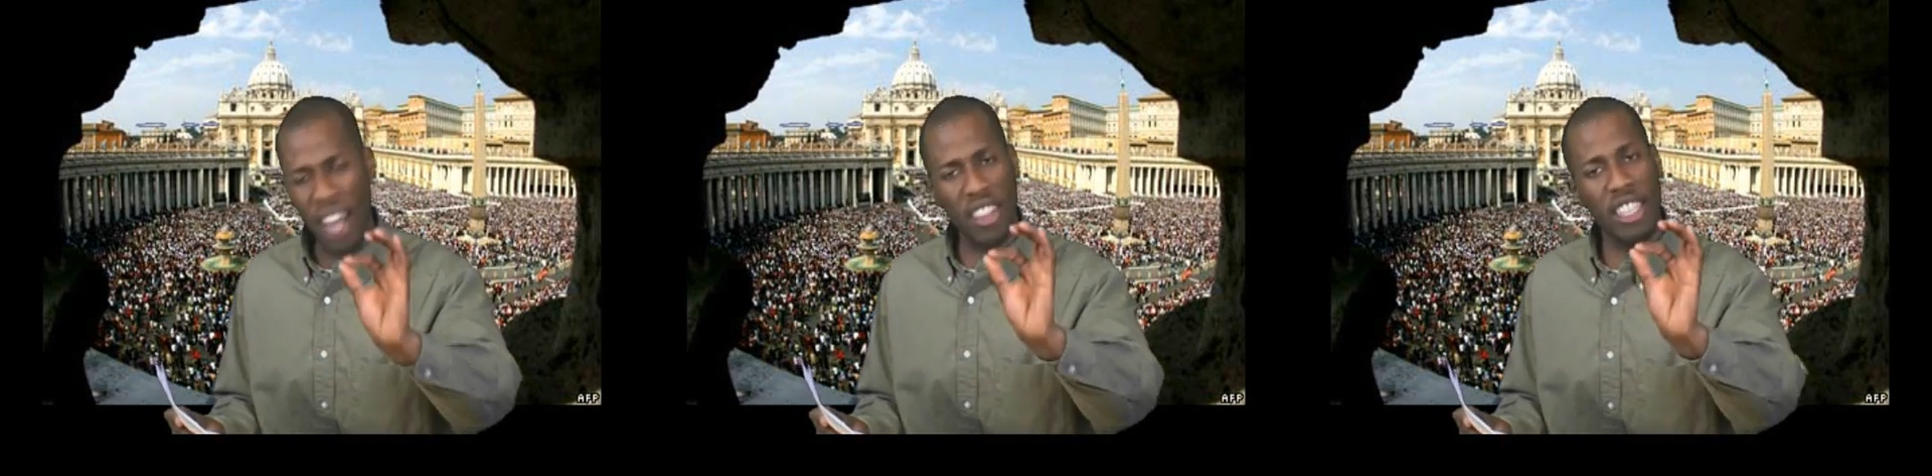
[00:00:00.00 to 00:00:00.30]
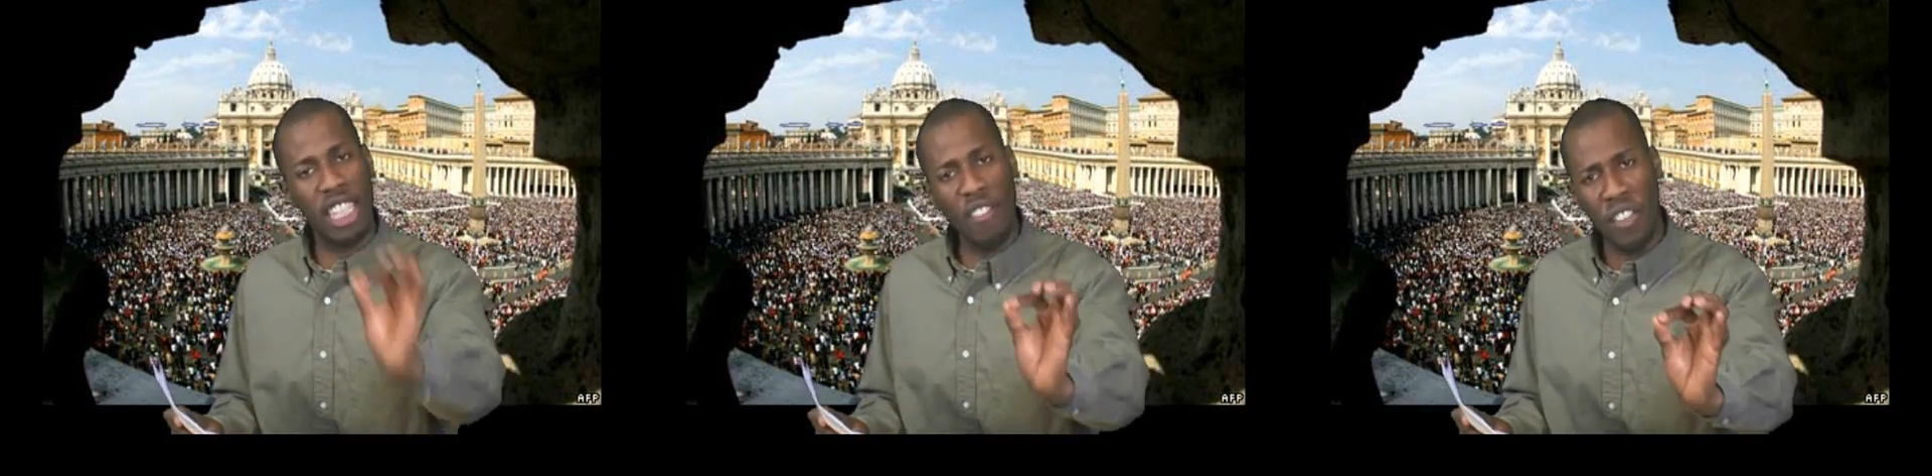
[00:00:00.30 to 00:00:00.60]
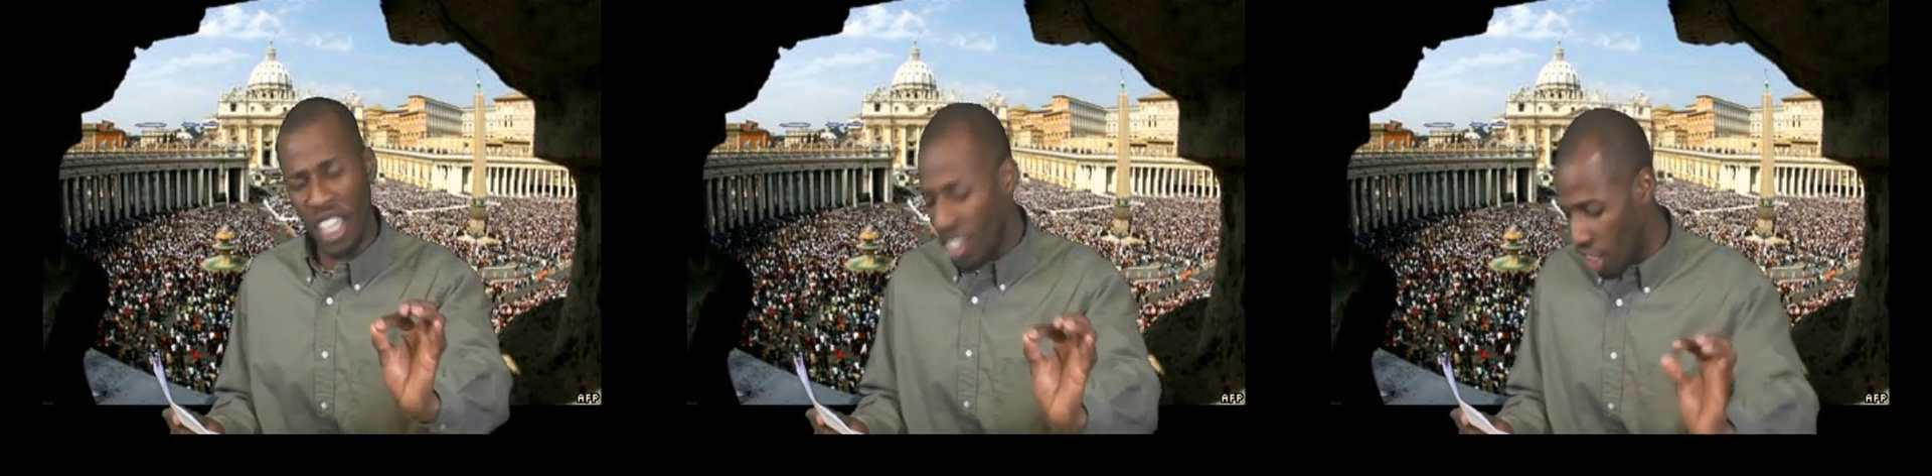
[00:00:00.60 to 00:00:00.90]
by the
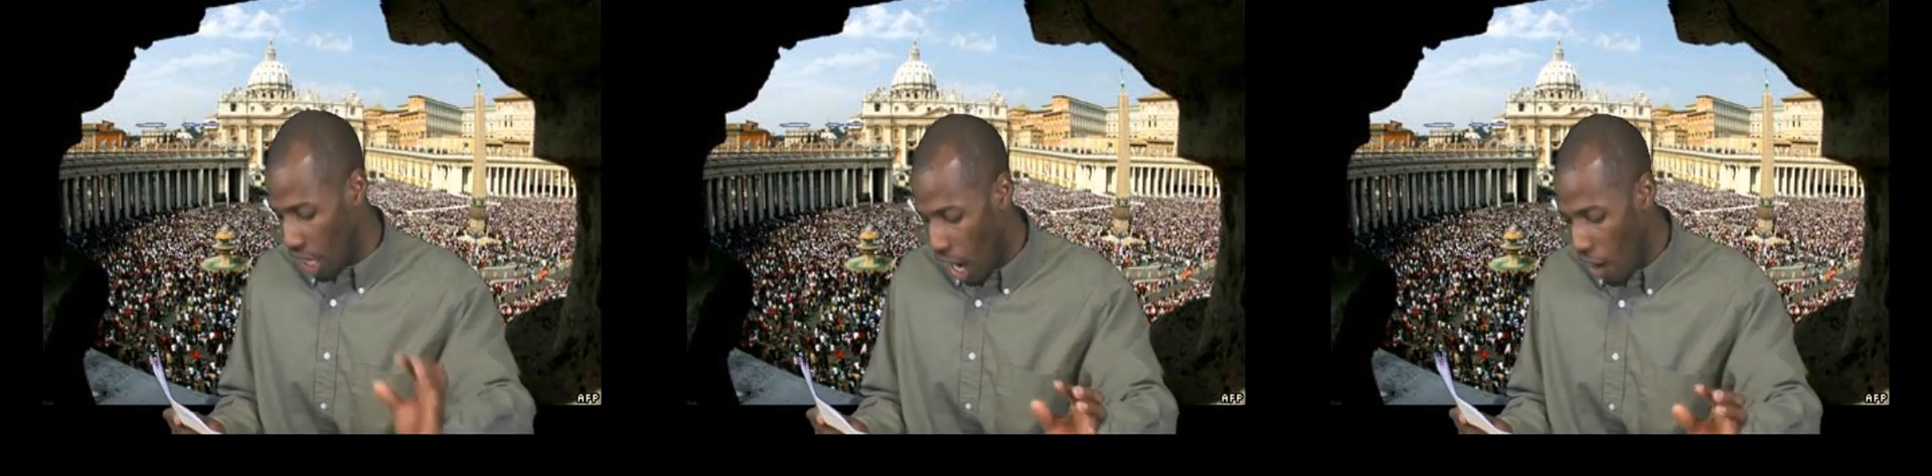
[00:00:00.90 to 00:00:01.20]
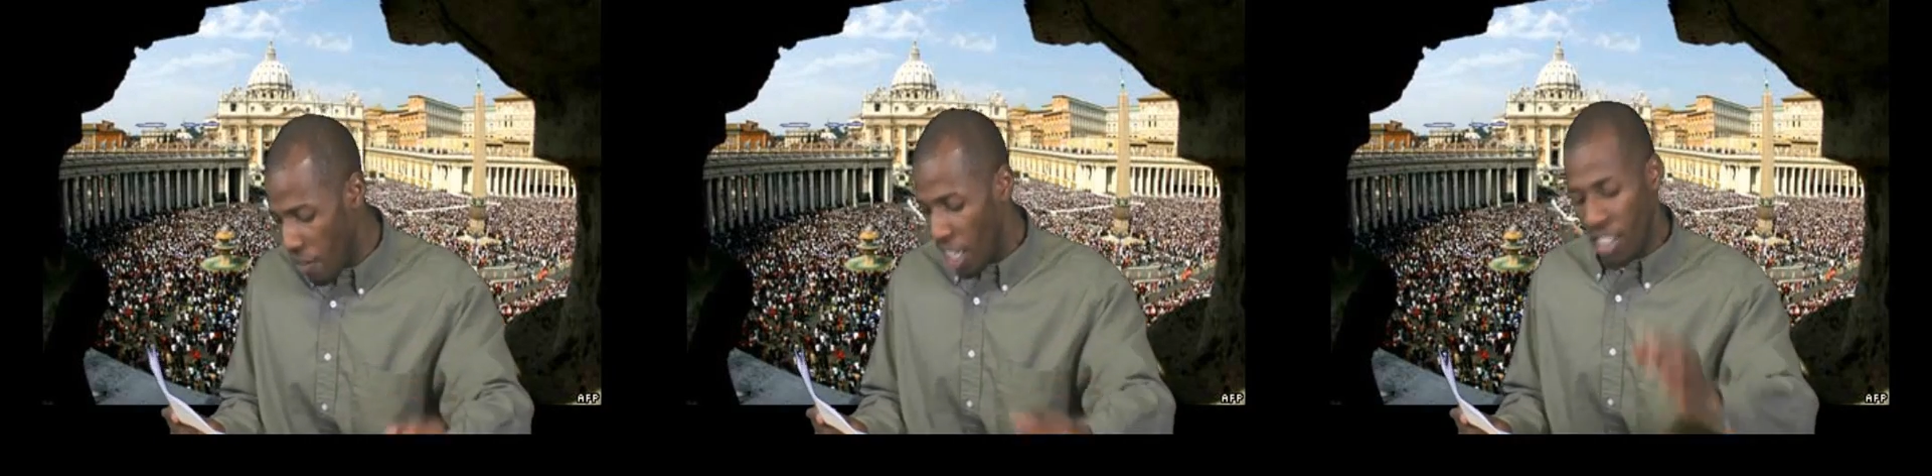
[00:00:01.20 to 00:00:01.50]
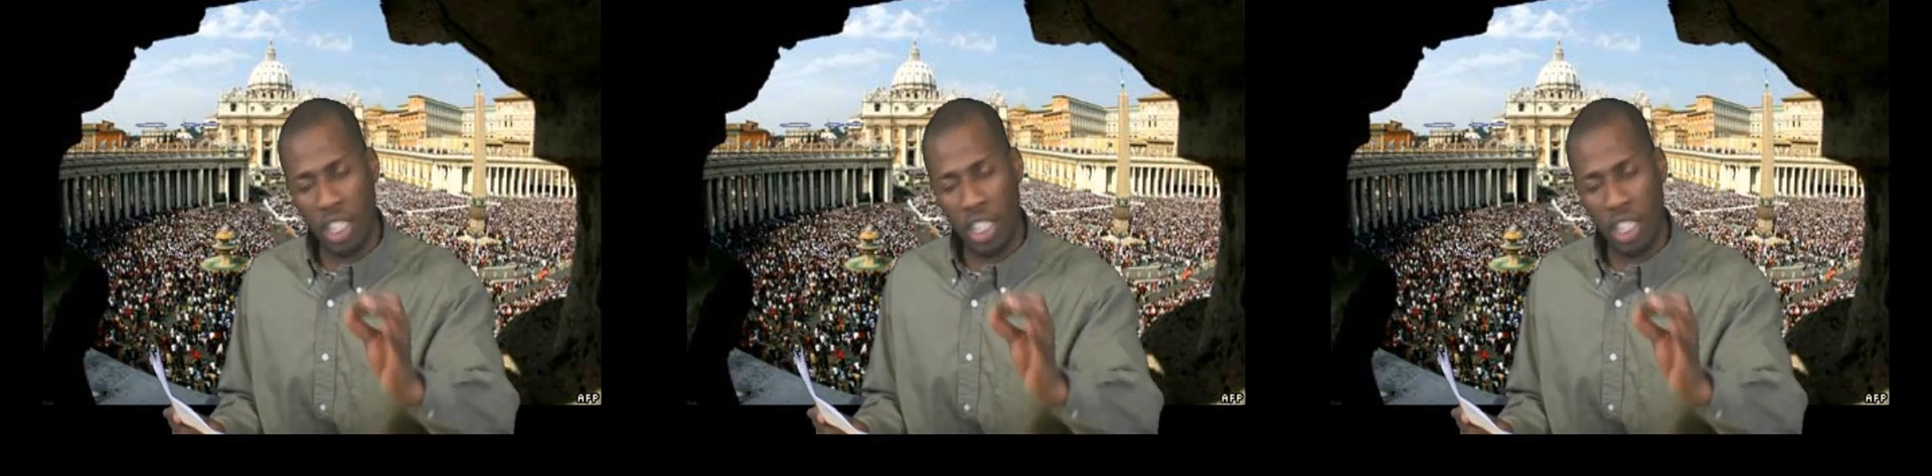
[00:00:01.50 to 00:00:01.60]
definition of